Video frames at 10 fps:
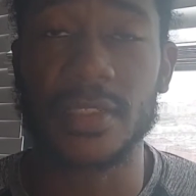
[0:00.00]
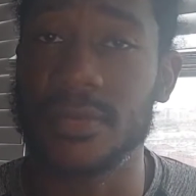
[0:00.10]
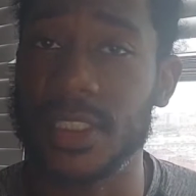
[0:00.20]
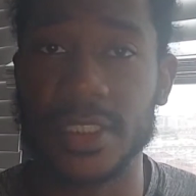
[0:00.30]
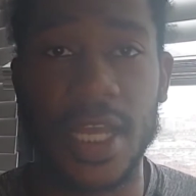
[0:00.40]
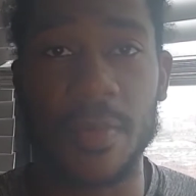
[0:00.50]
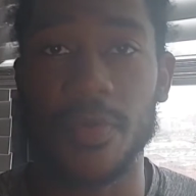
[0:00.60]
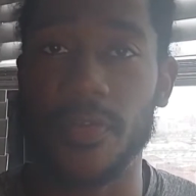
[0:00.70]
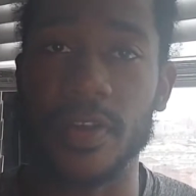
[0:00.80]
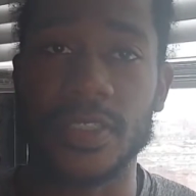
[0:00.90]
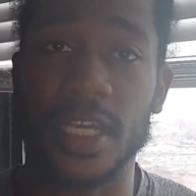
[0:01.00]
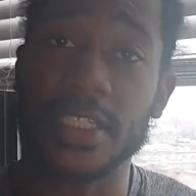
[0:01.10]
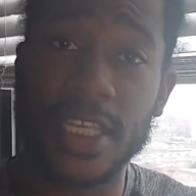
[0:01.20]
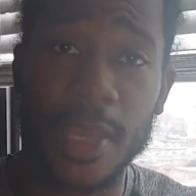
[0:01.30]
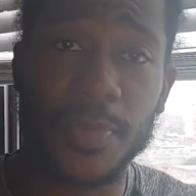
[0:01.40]
and just type in FragranceNet
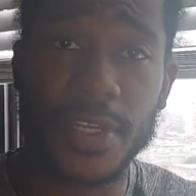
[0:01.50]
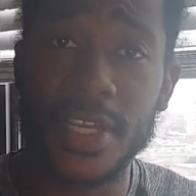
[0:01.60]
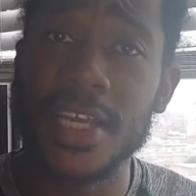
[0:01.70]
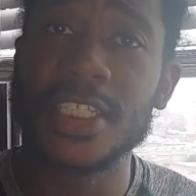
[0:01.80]
and type in